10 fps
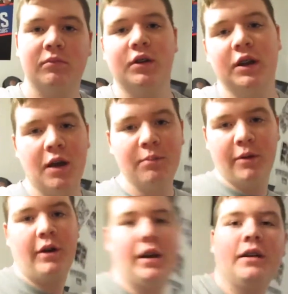we
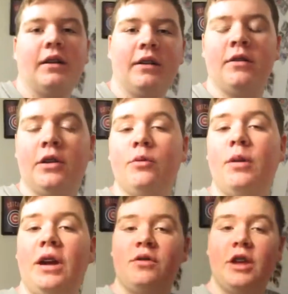uploaded it. It's a good
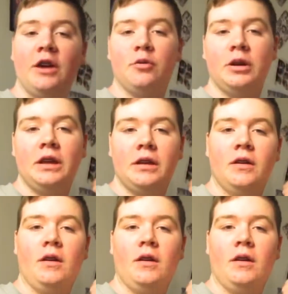way of saying we